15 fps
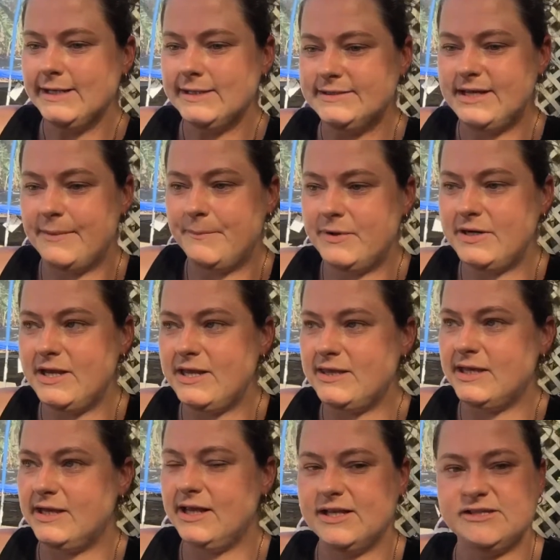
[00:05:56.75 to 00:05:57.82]
somebody
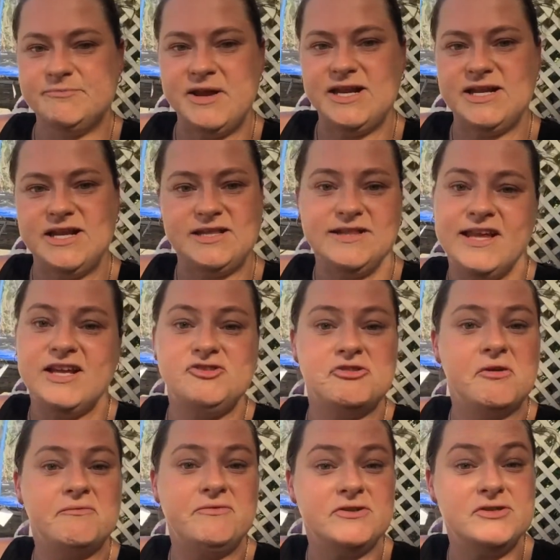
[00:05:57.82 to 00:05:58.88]
that has been in their
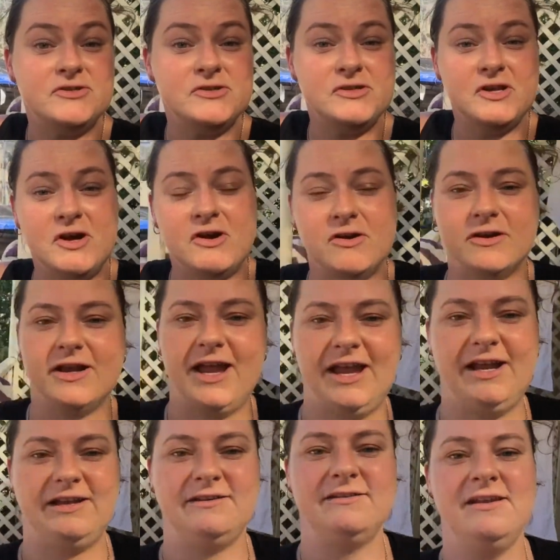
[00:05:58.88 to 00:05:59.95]
job for too long
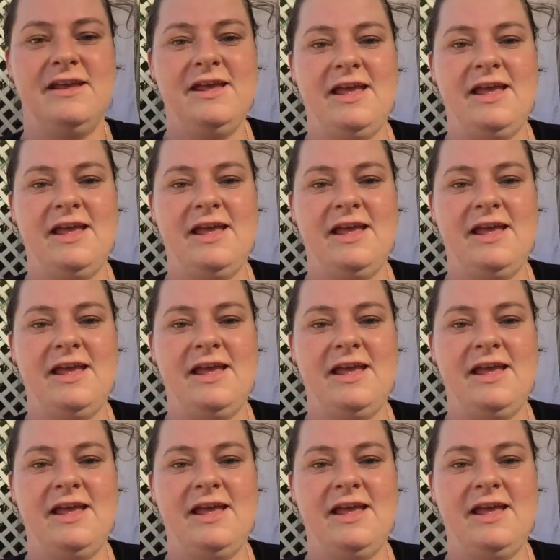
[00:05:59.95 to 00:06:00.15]
and,